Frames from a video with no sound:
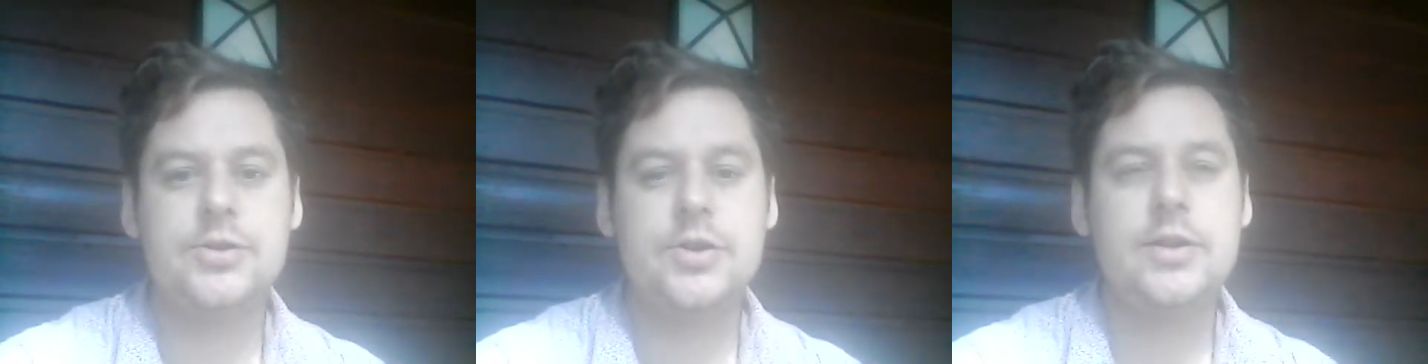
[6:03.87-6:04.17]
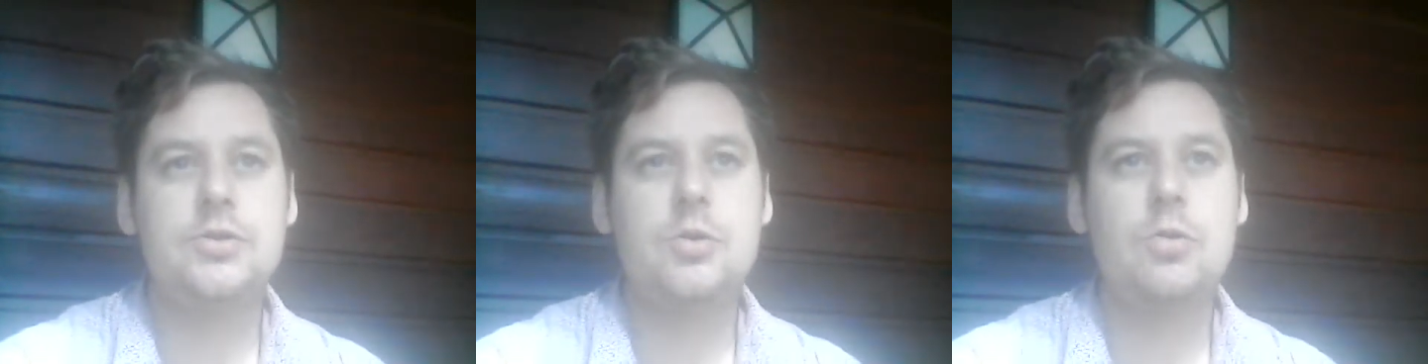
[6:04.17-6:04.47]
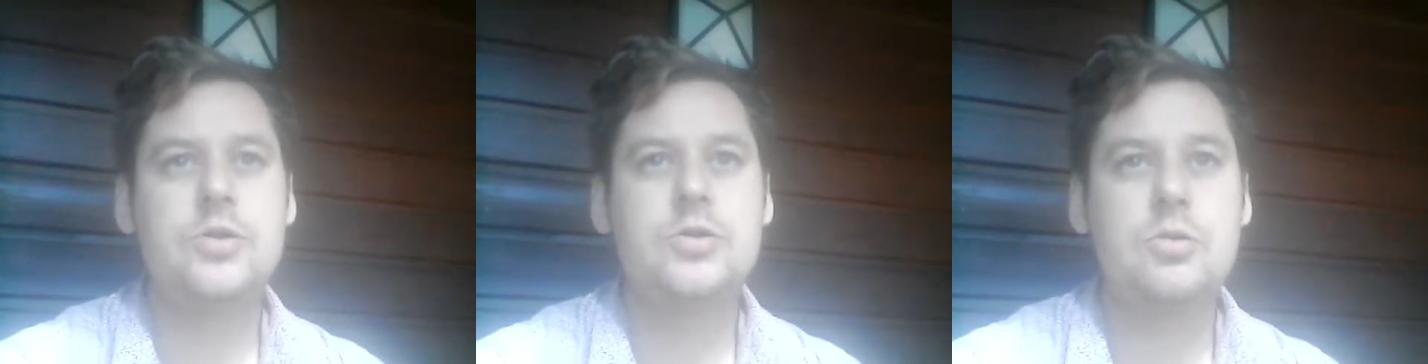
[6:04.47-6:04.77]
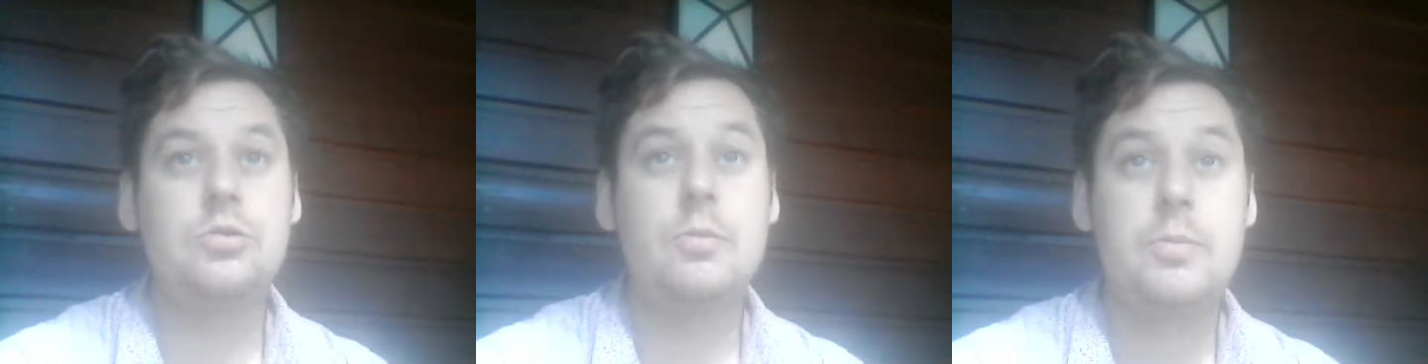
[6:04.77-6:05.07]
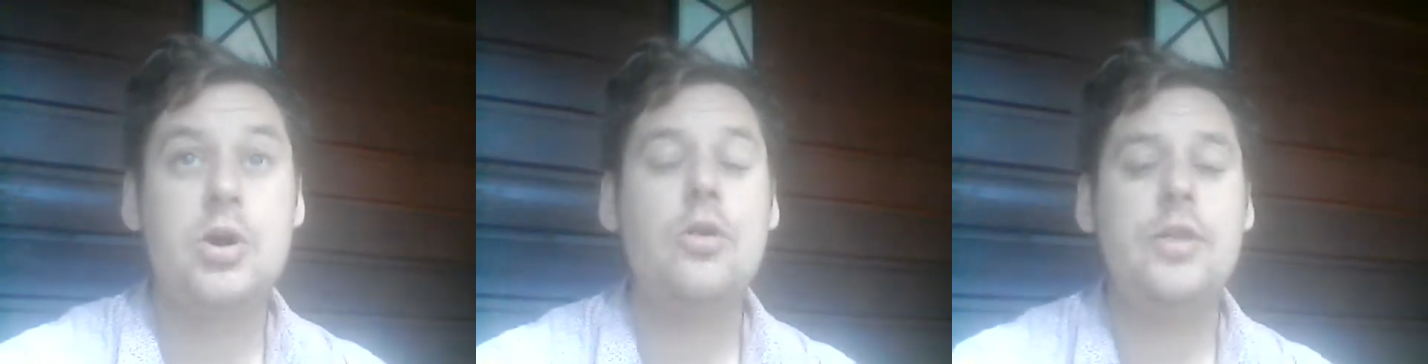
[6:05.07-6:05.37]
So there's
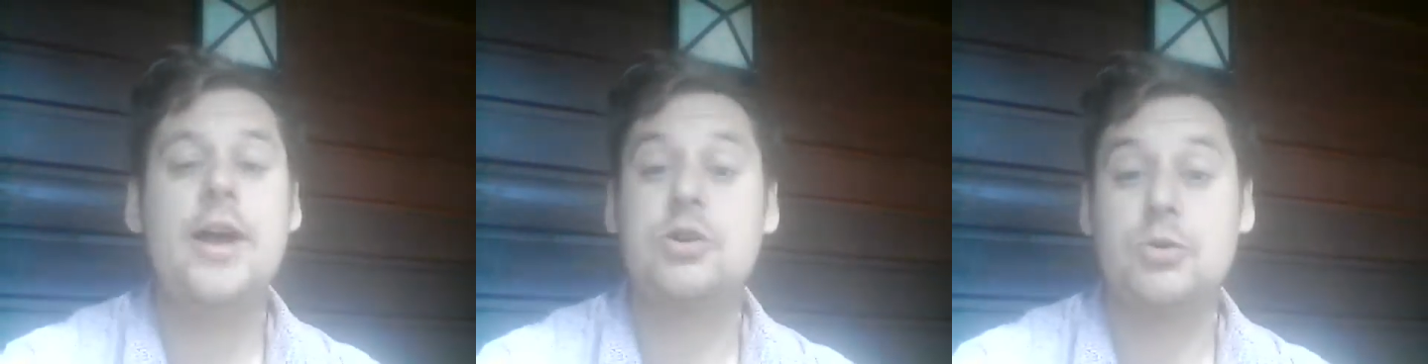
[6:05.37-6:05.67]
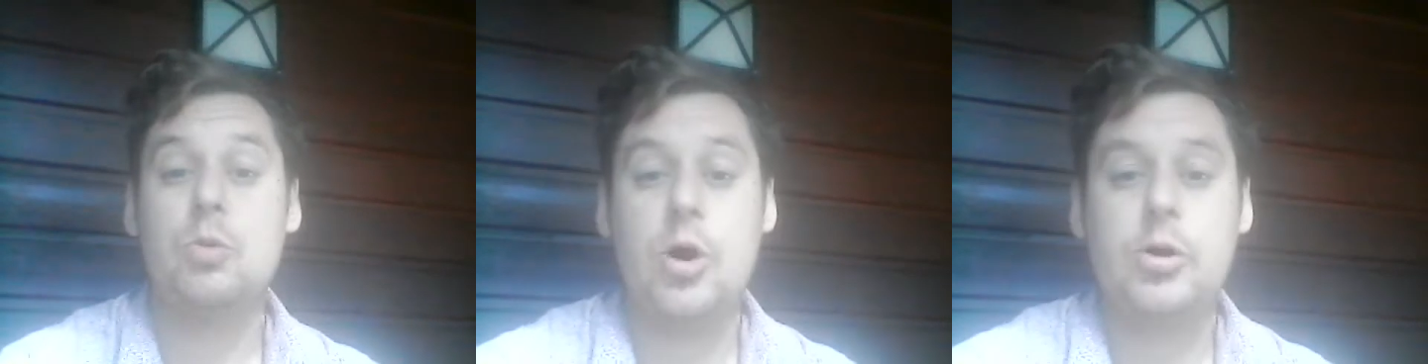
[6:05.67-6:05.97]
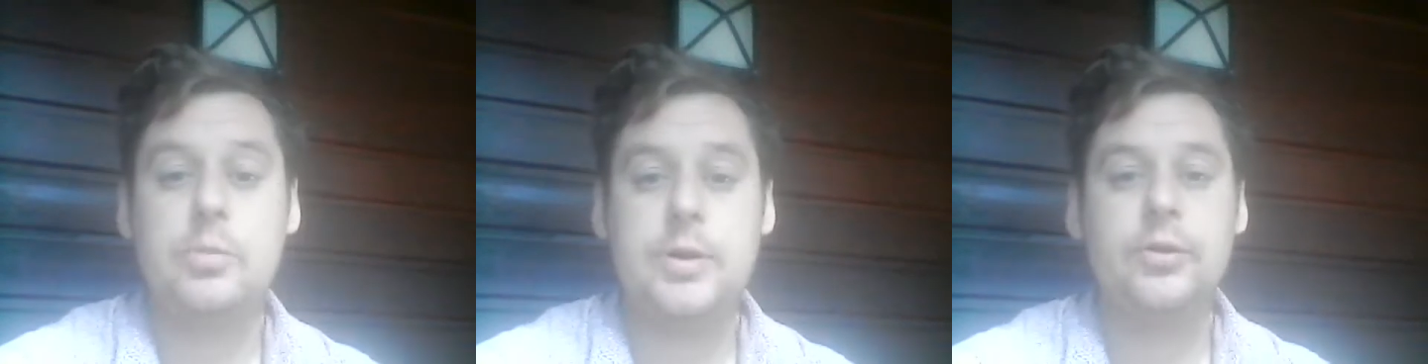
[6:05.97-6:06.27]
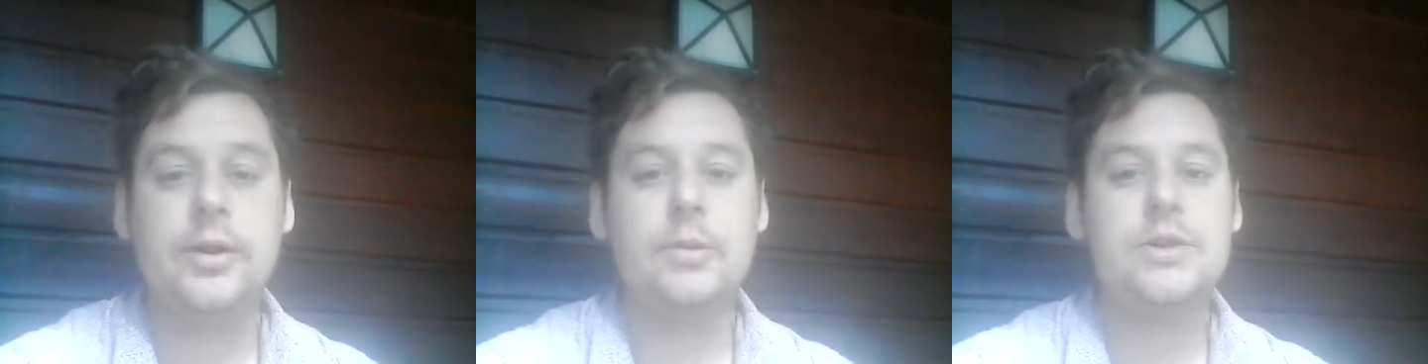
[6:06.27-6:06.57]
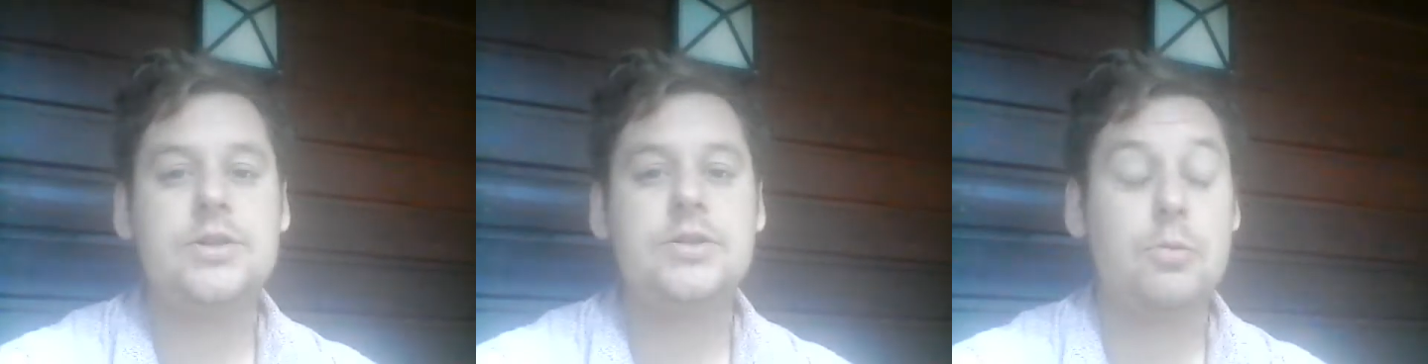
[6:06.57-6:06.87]
beyond the actual world building,
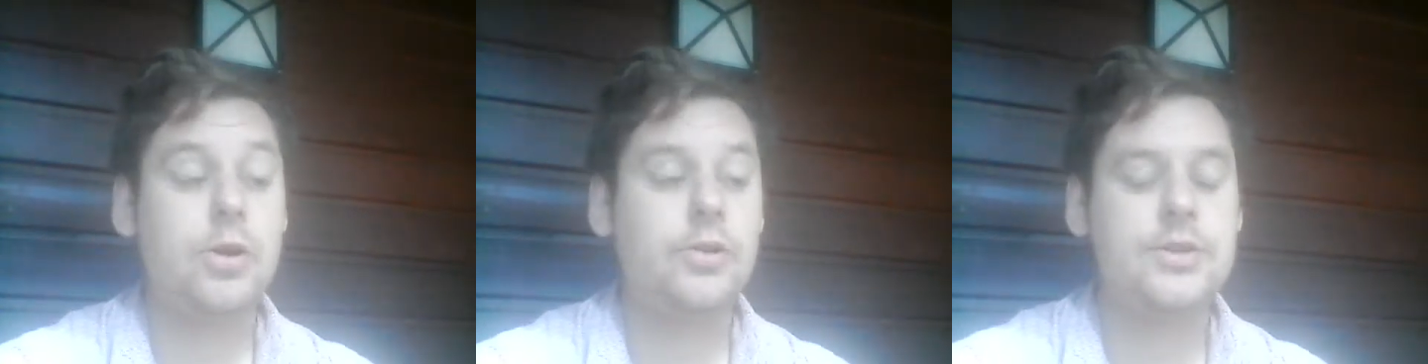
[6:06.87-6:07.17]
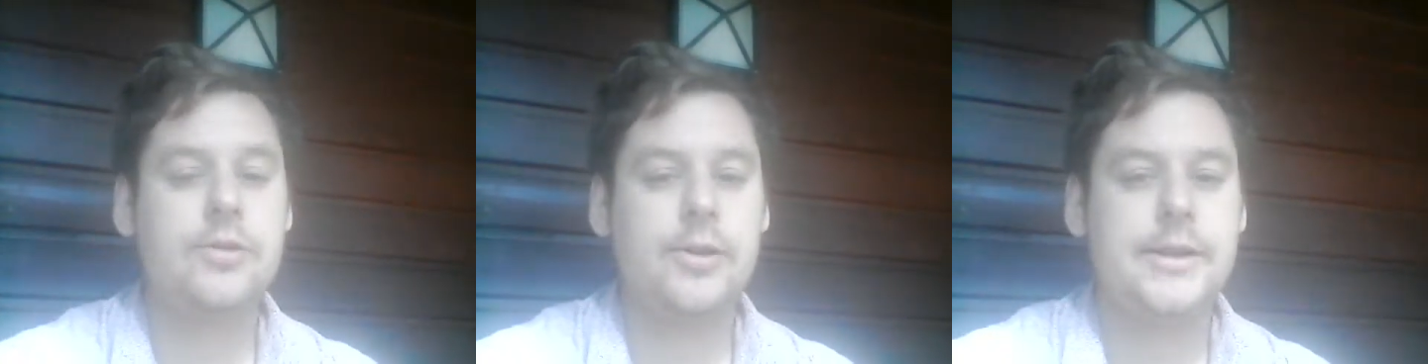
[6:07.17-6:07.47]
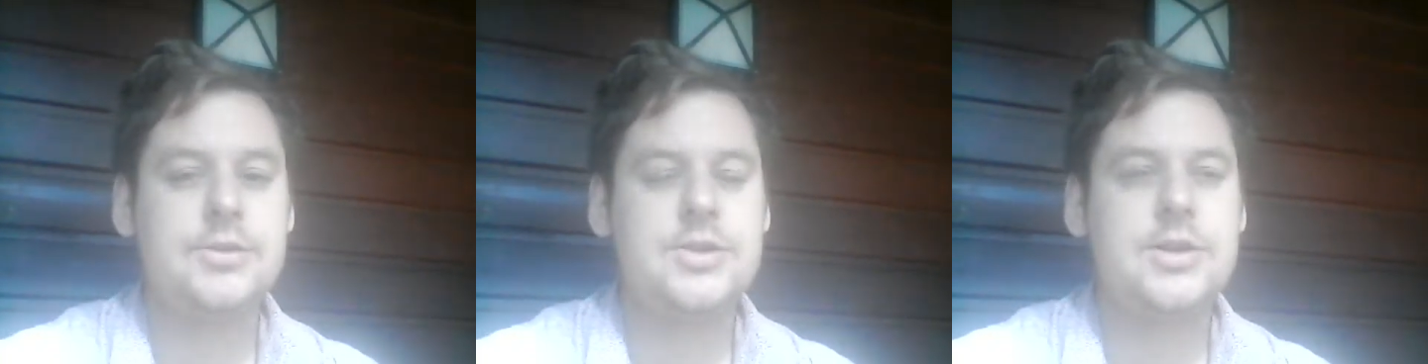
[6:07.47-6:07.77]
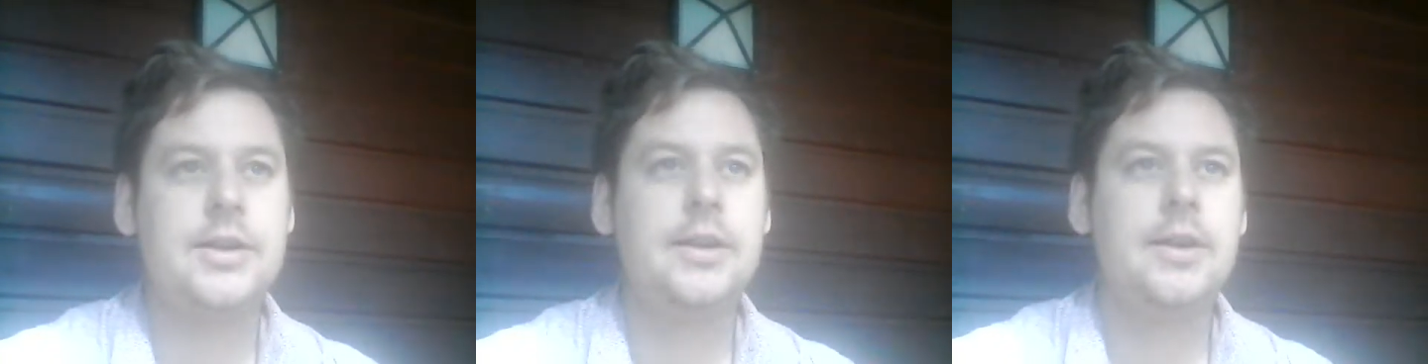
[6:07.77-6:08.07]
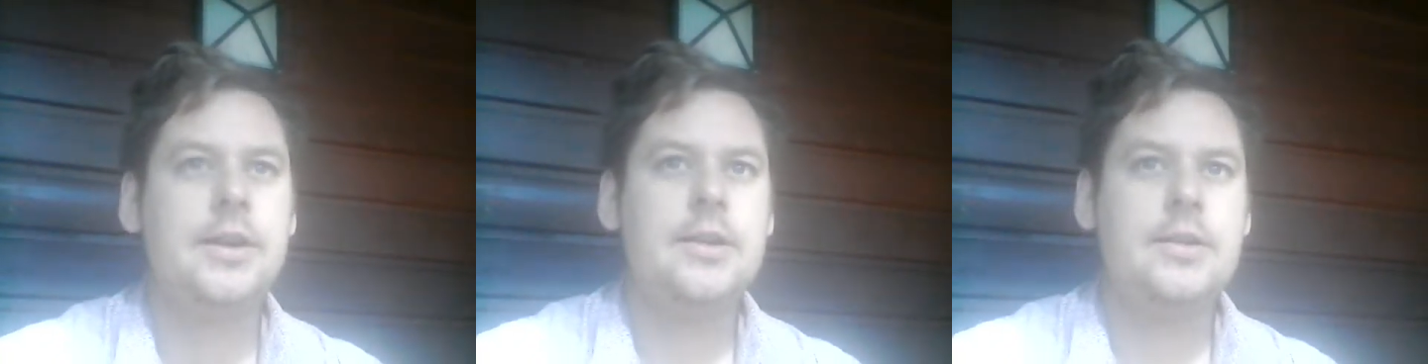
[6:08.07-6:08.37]
which the world is really interesting.
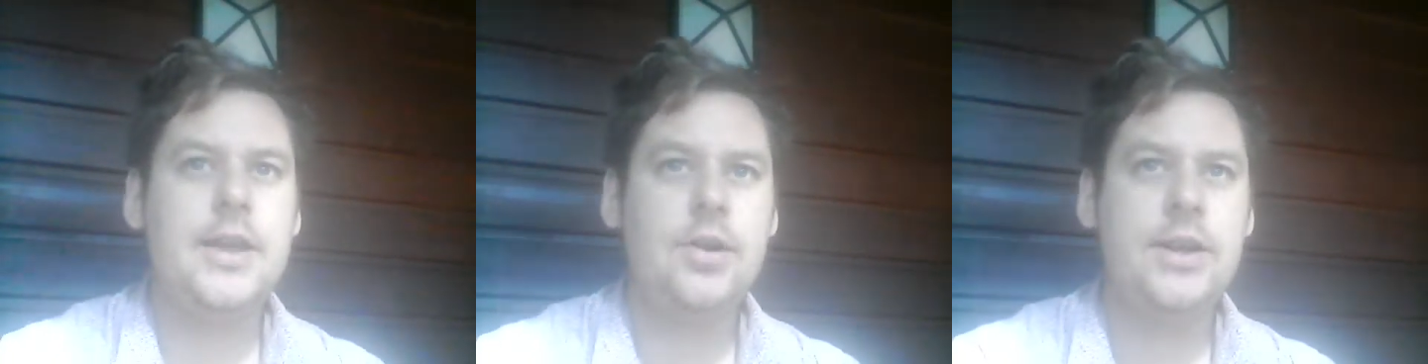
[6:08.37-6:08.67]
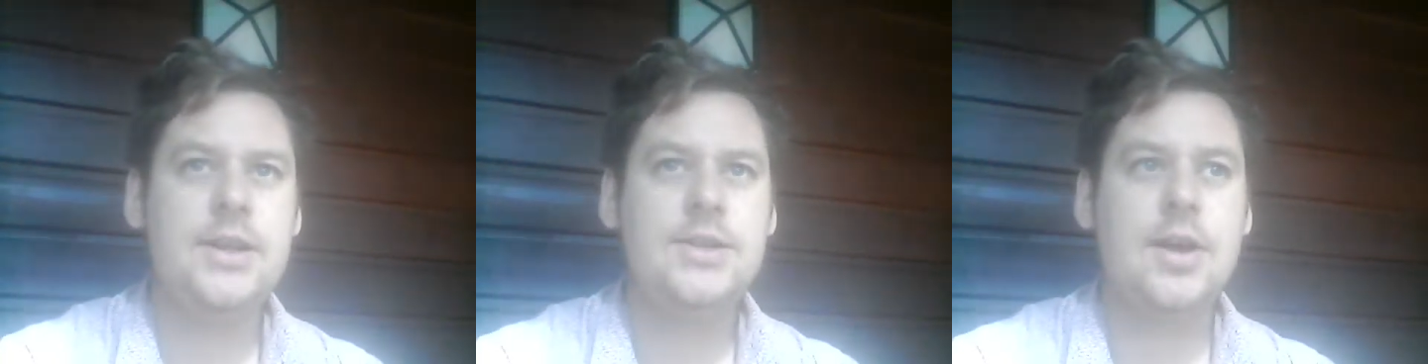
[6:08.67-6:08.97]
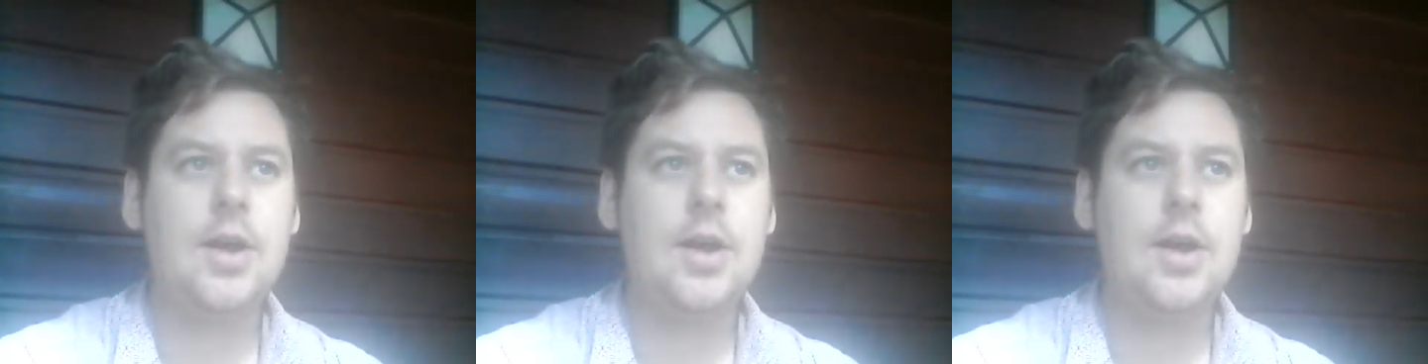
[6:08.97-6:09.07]
There is